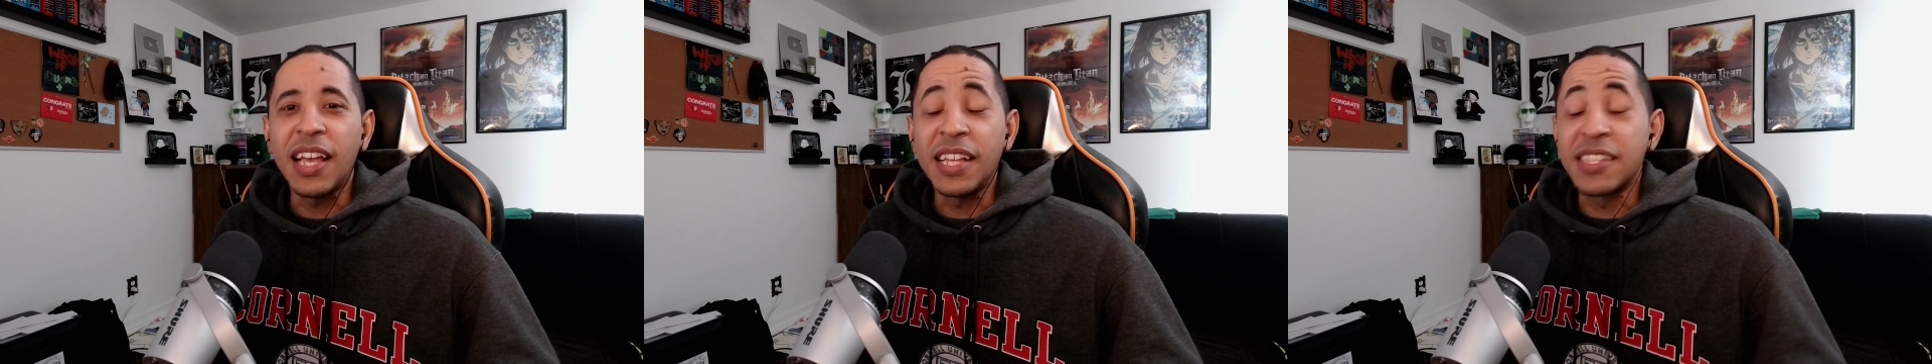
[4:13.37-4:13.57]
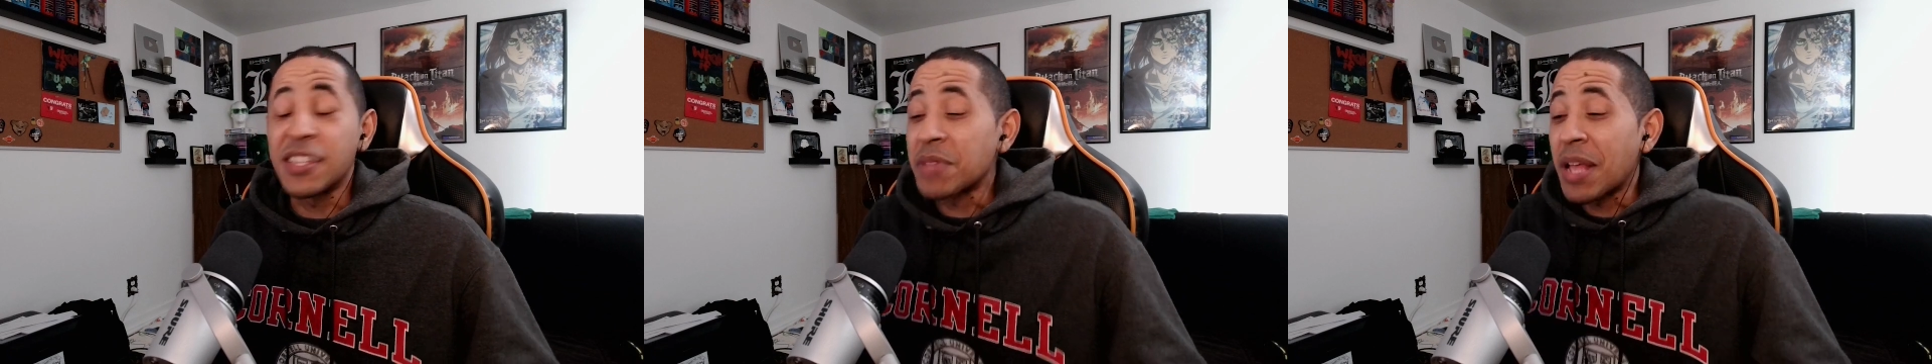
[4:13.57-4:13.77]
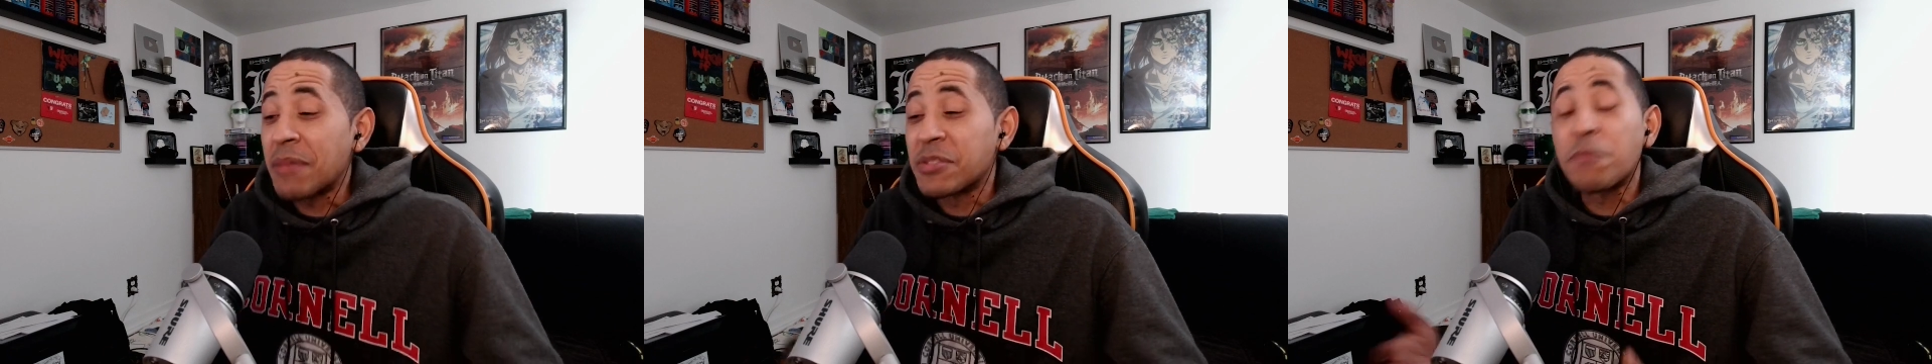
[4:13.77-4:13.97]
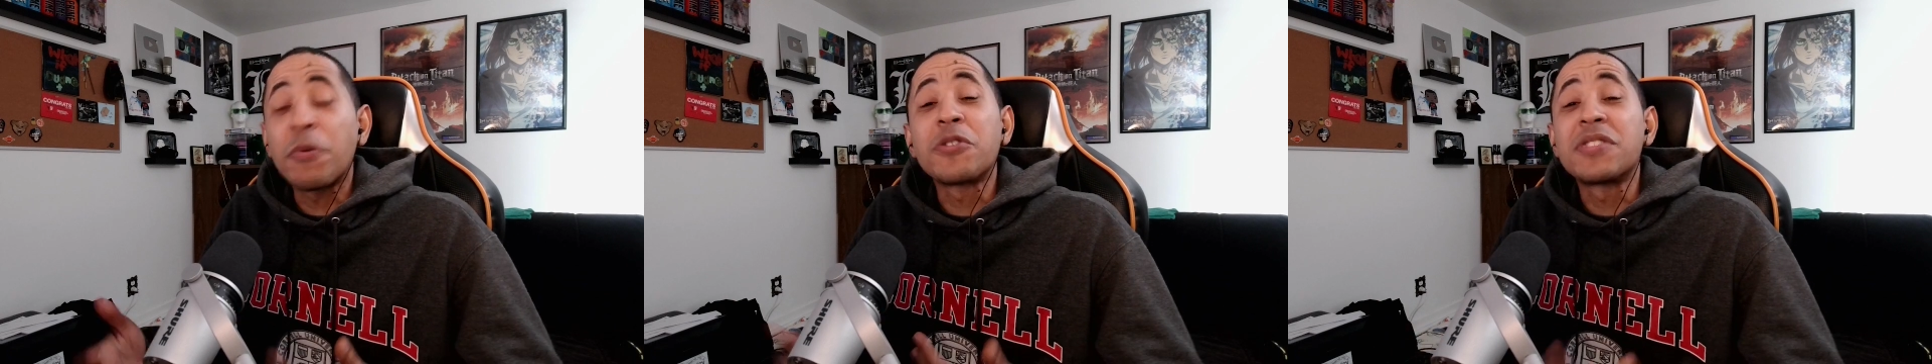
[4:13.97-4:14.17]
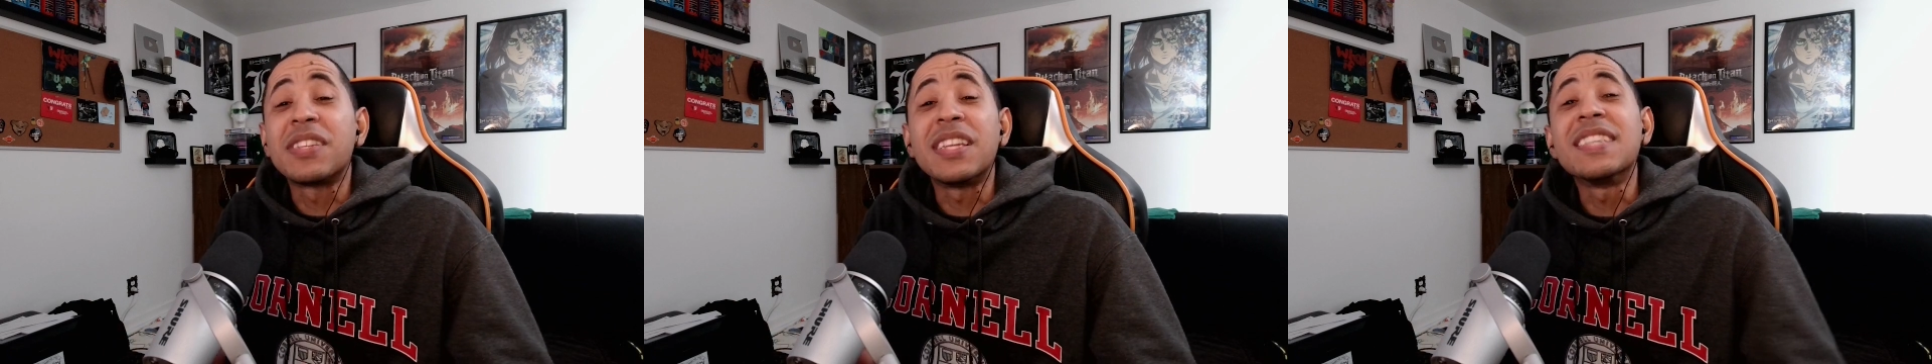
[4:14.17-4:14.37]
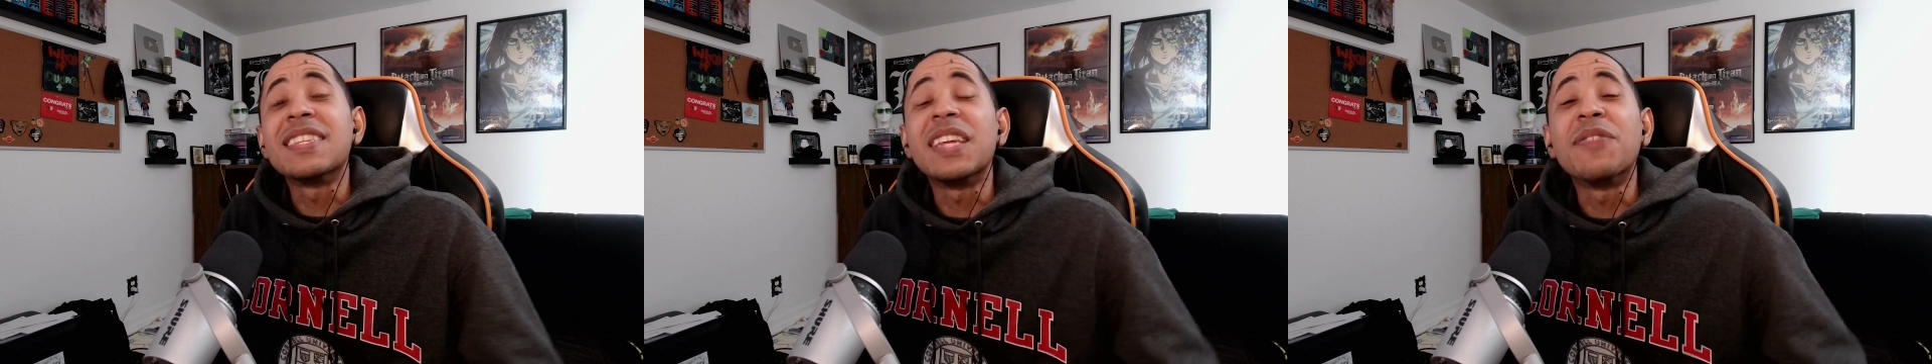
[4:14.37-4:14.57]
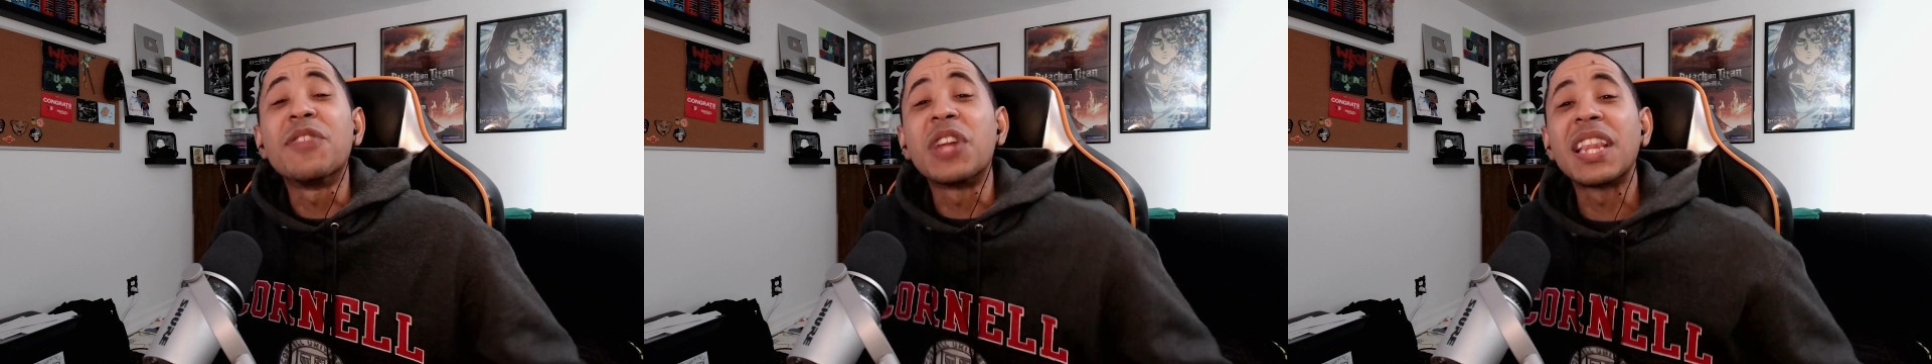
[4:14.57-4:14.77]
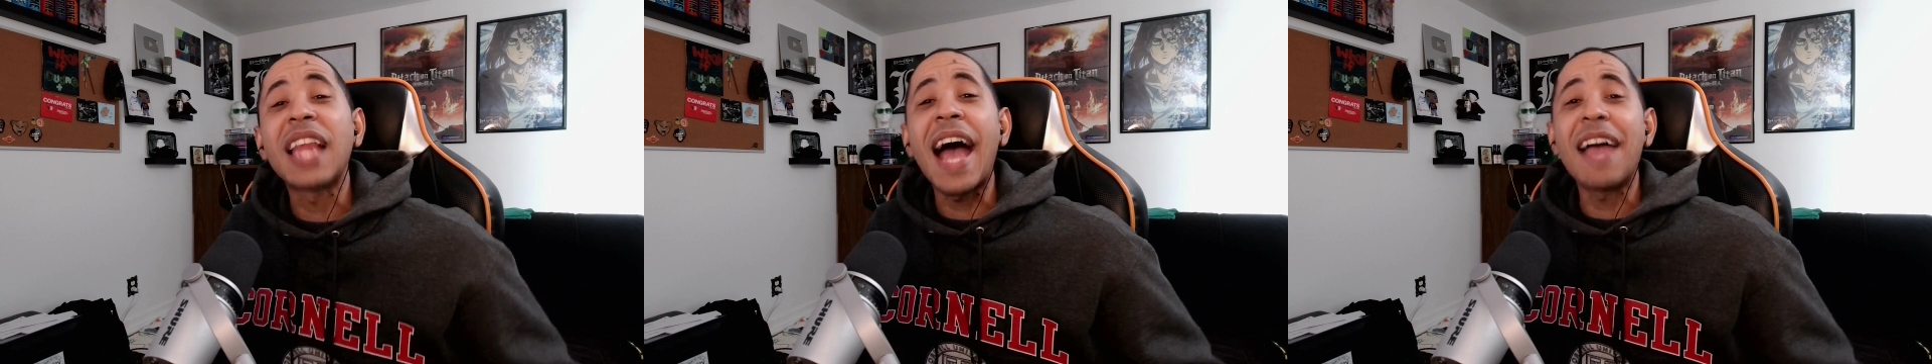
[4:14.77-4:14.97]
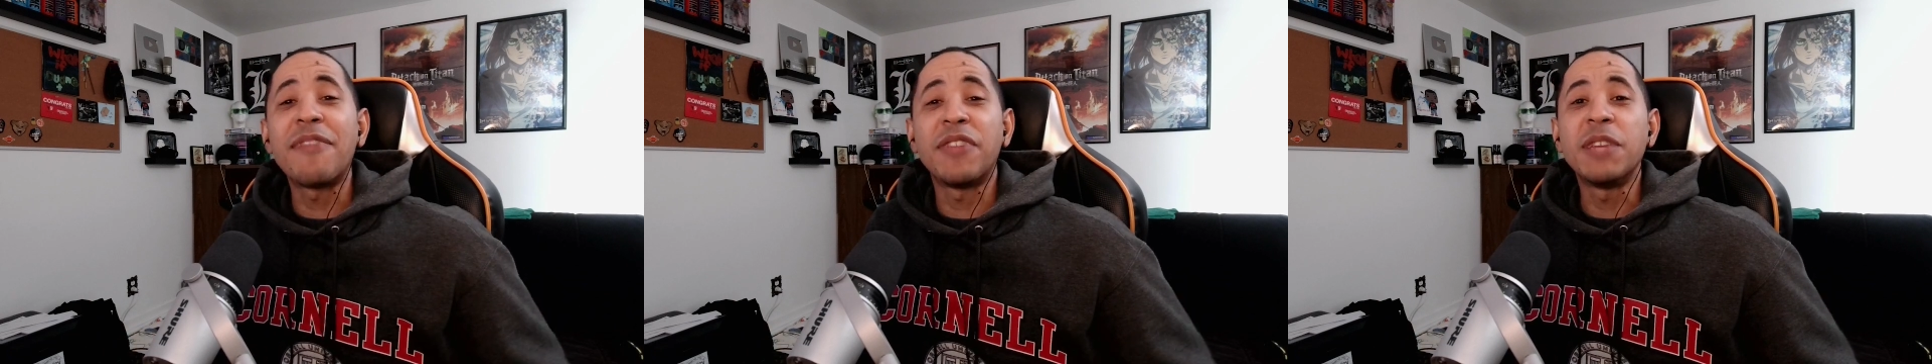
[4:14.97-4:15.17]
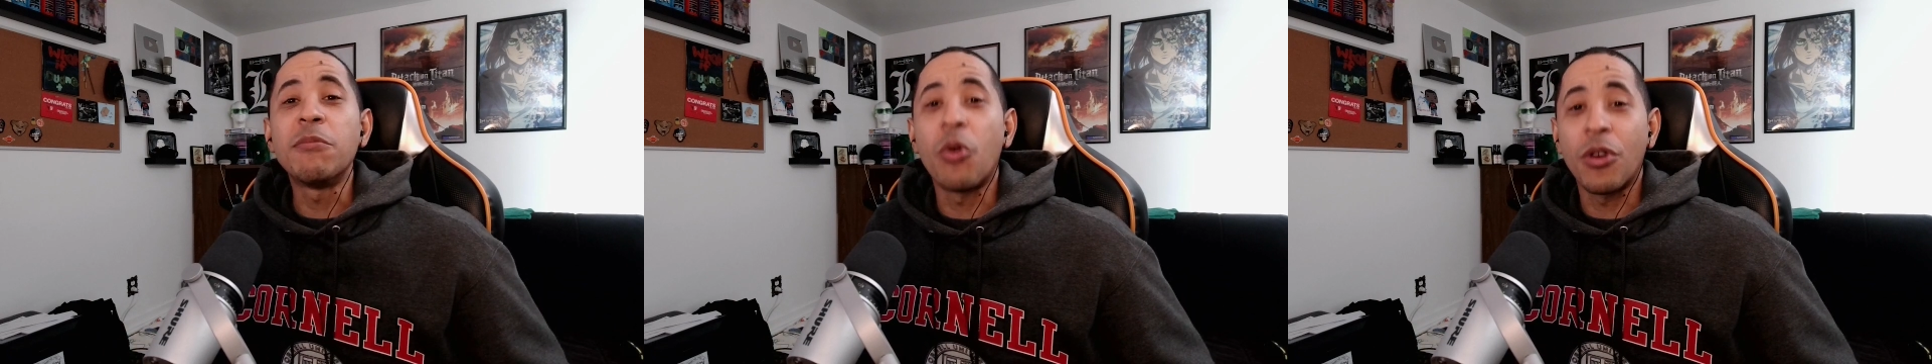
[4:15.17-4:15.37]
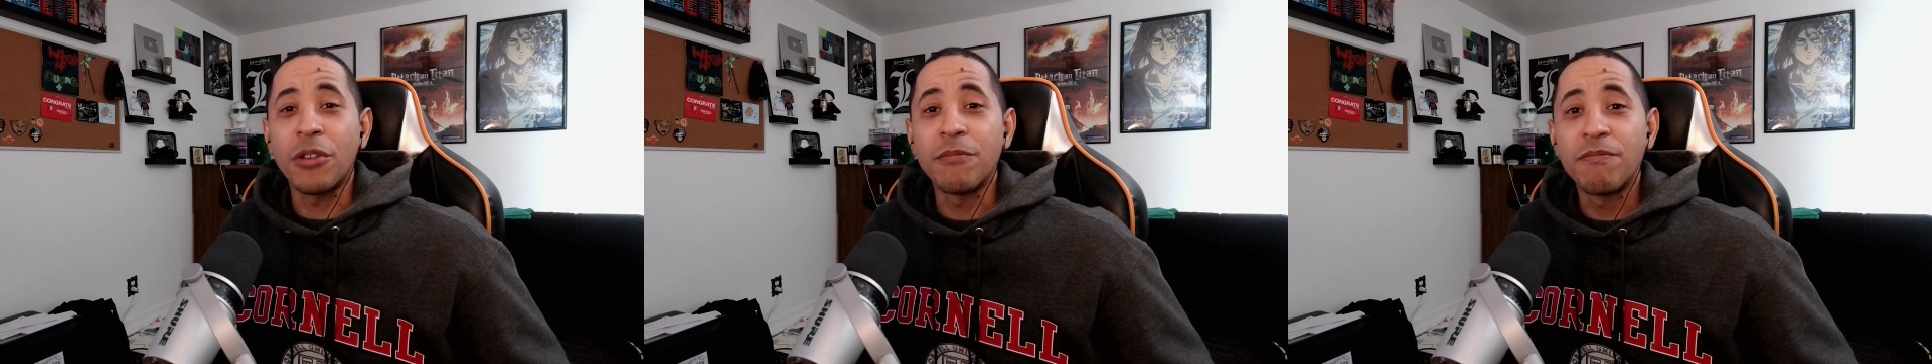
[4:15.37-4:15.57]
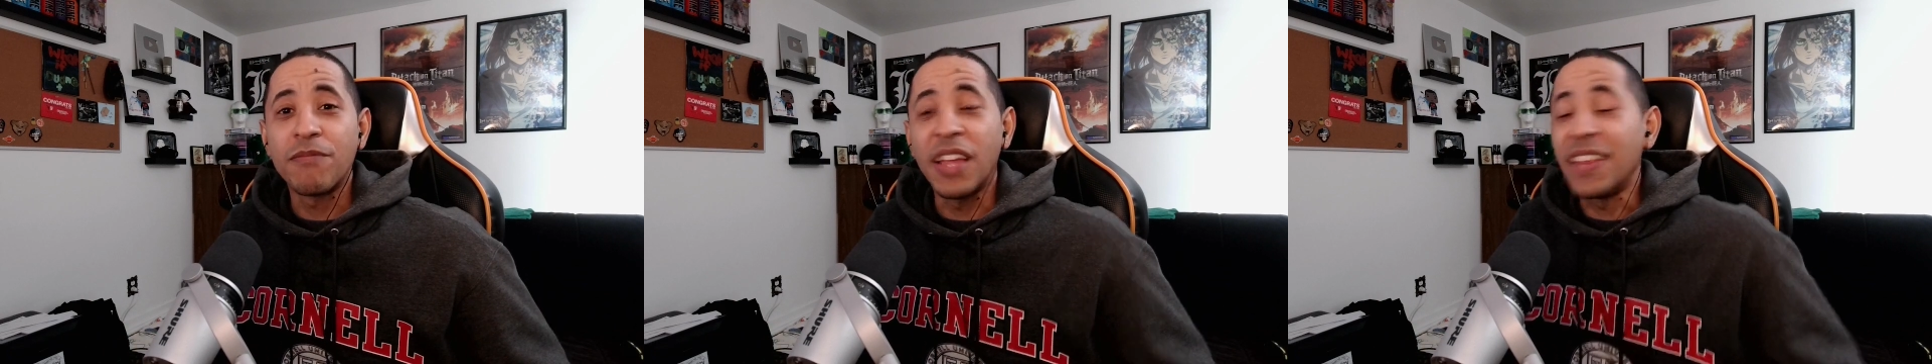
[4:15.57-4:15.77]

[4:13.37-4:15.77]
And sometimes the person isn't even alive anymore.